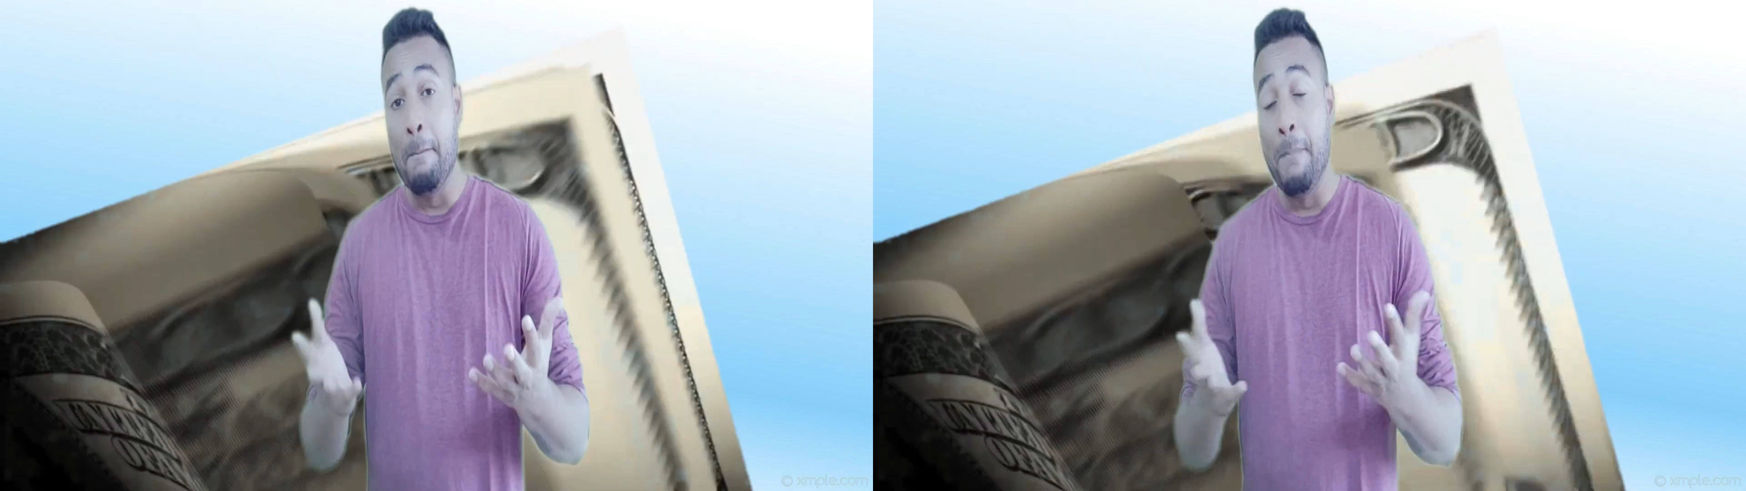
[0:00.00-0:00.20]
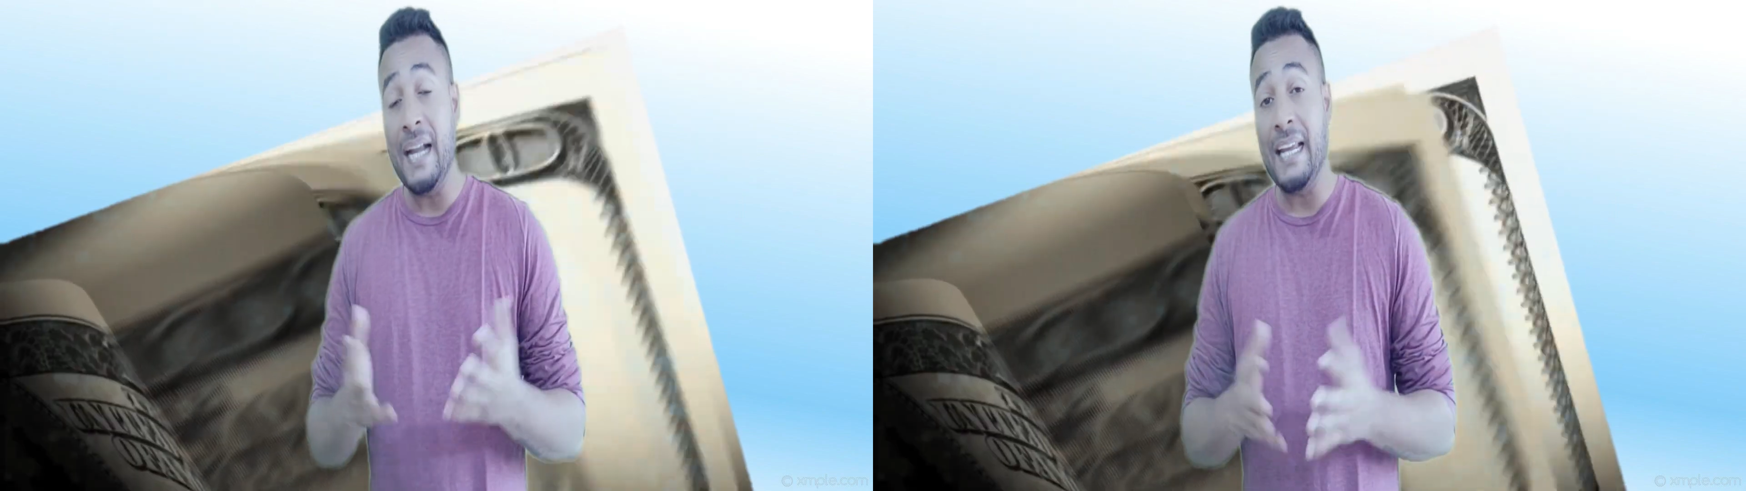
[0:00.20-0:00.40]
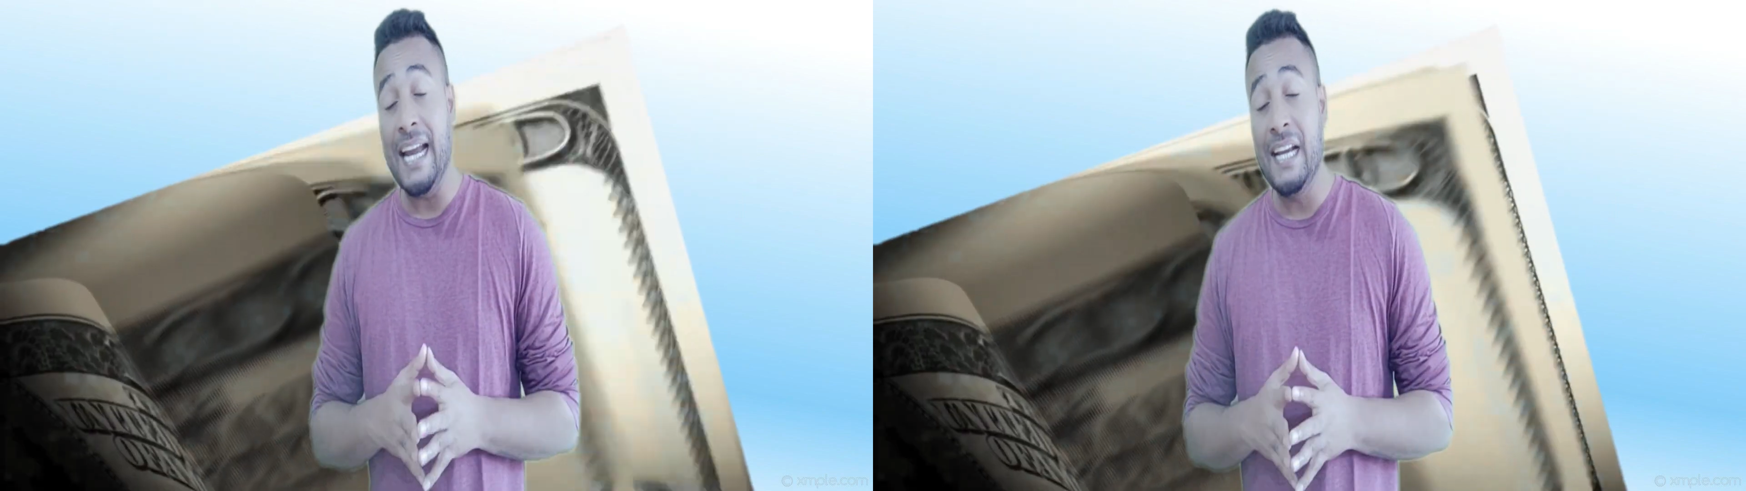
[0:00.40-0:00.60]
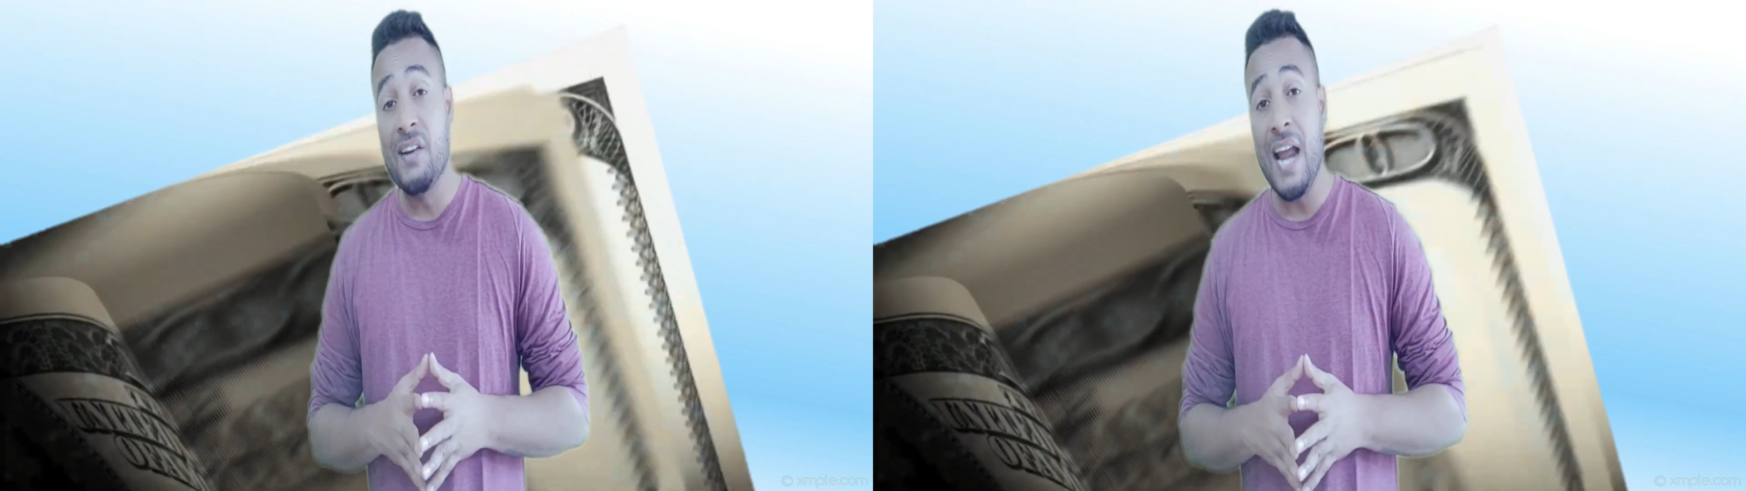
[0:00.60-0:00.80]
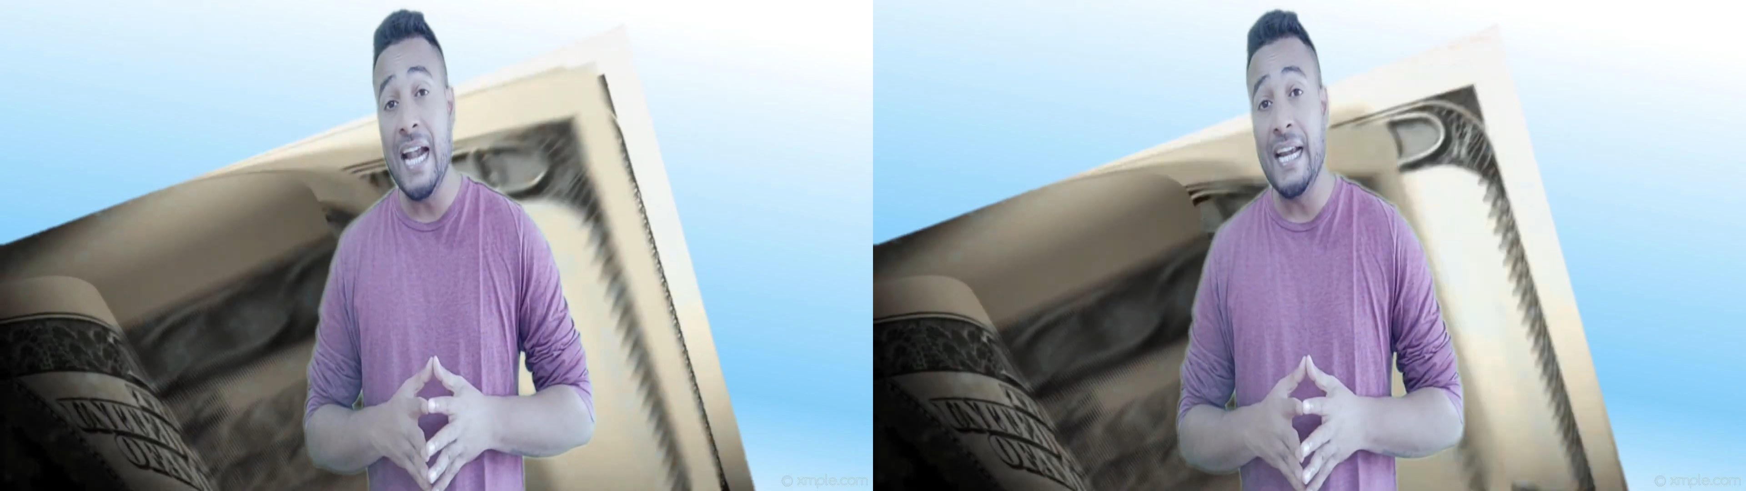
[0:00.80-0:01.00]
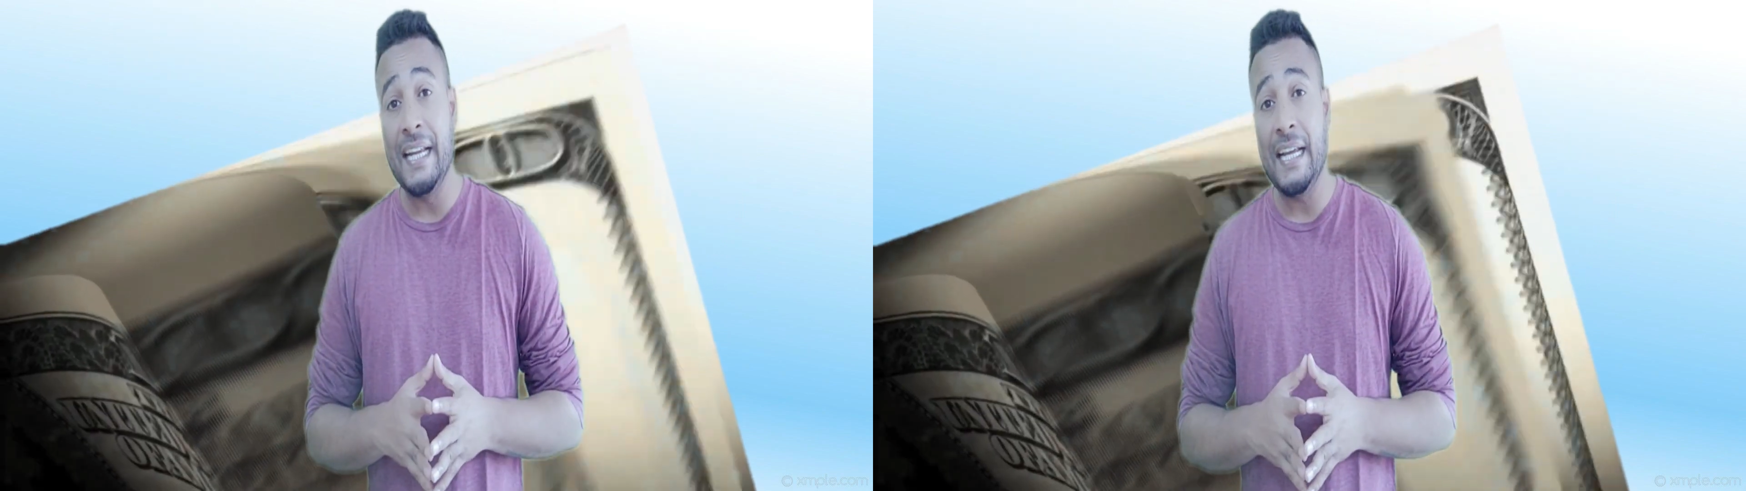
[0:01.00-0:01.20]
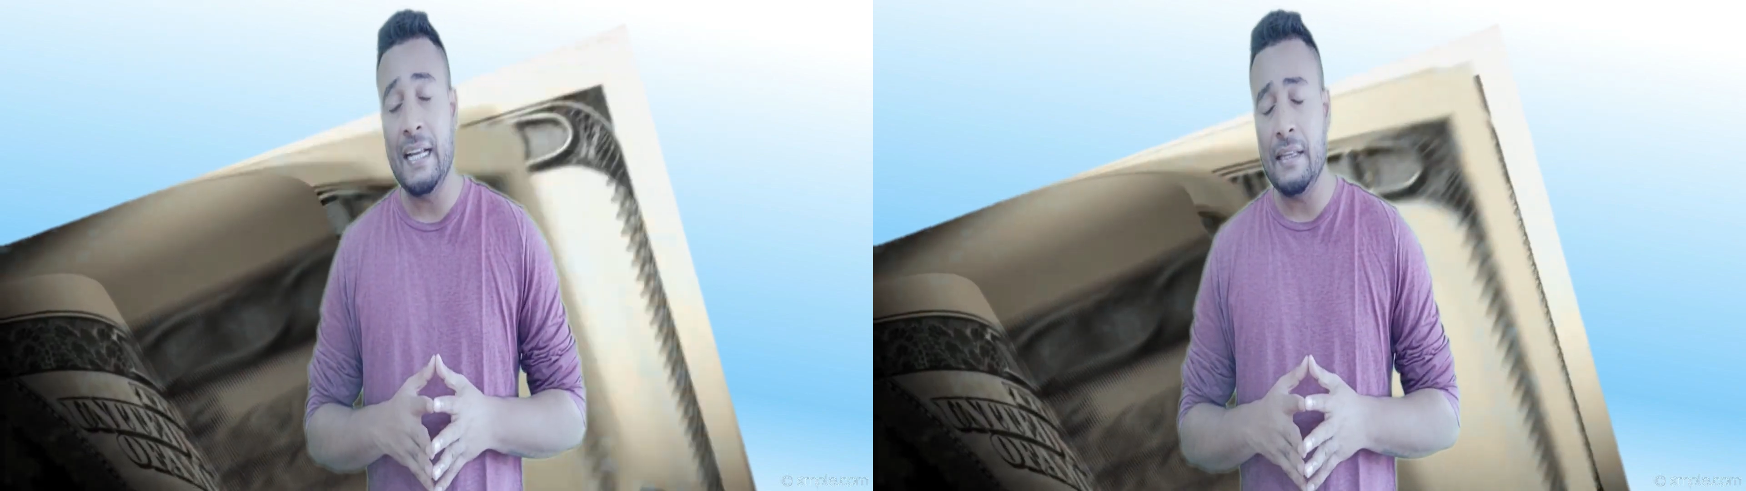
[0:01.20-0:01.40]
But in reality,